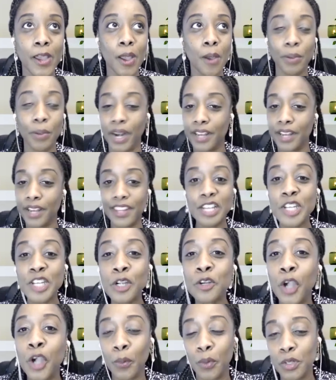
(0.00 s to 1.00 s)
But I then
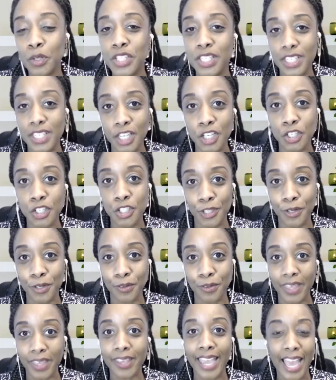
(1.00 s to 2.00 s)
don't go on to teach you
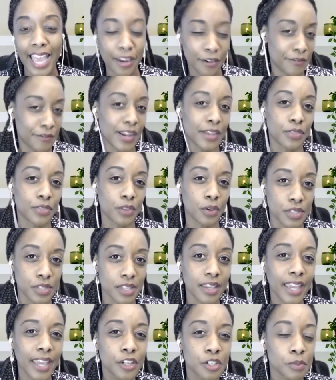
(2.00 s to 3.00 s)
like how to find those
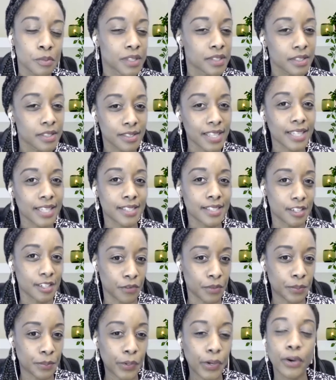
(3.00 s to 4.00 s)
engagements, because that's a
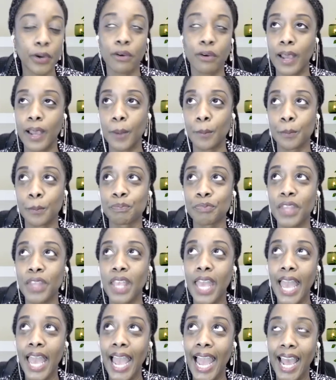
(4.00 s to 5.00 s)
different program.
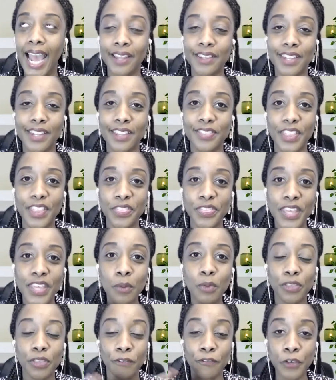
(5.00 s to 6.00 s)
And the thing
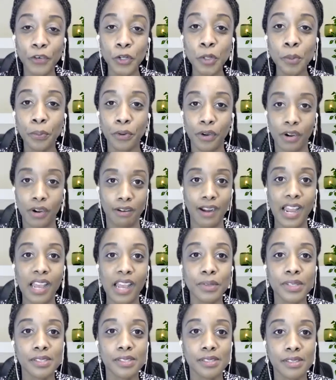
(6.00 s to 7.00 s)
with the full program
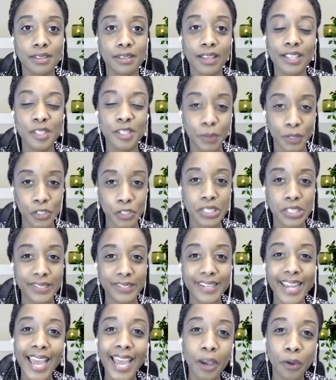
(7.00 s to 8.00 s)
is, especially
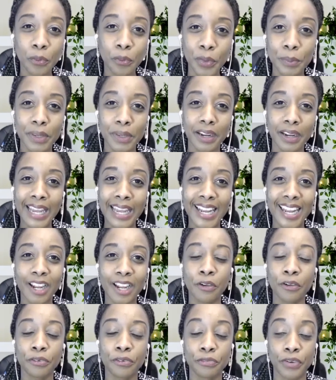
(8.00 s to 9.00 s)
now, women are kind of like,
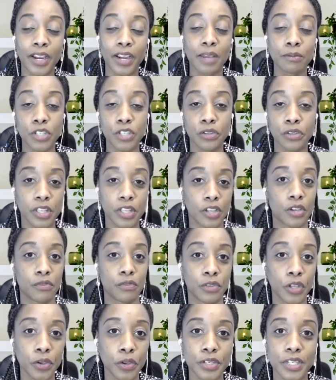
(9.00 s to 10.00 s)
oh, frick, I'm totally
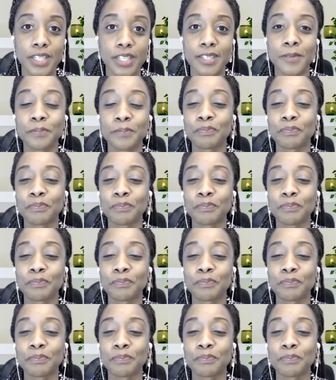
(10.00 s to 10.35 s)
overloaded.